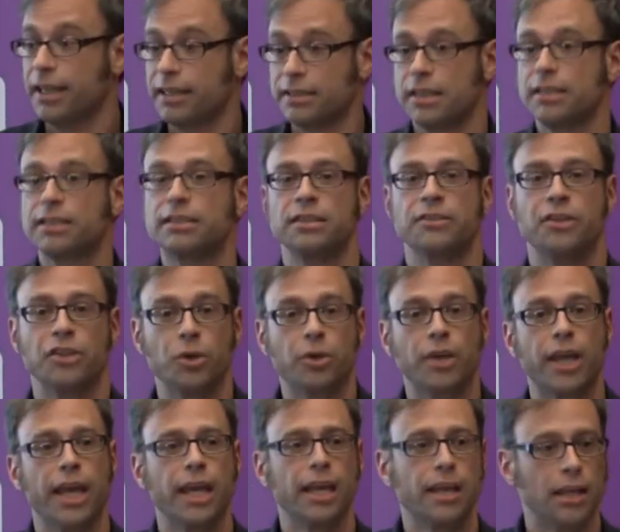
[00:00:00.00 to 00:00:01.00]
exists in the
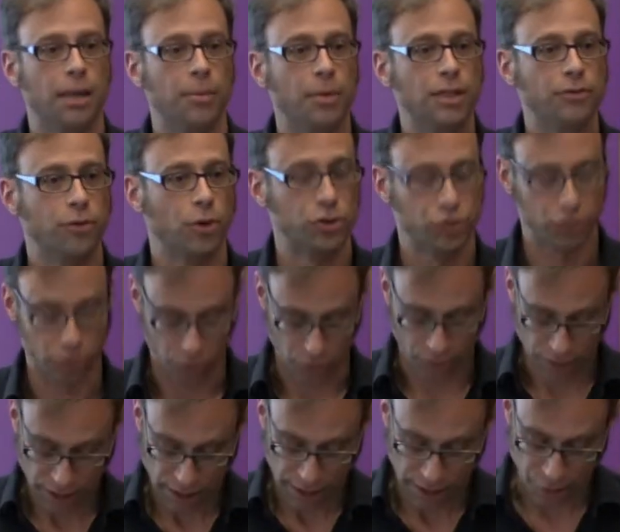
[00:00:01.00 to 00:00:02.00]
UK and I believe also
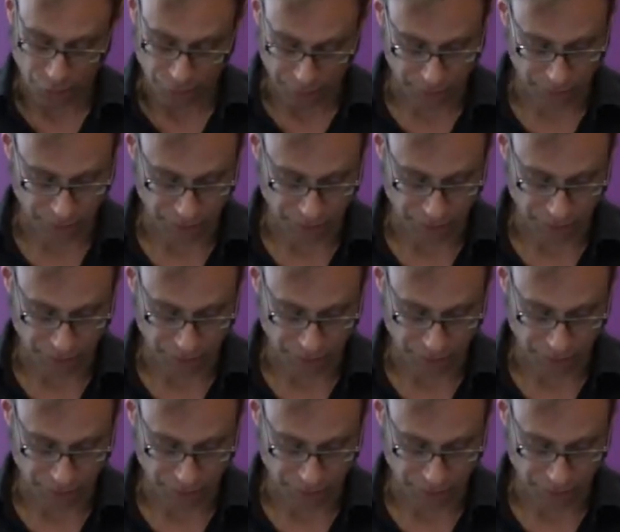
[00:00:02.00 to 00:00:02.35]
out with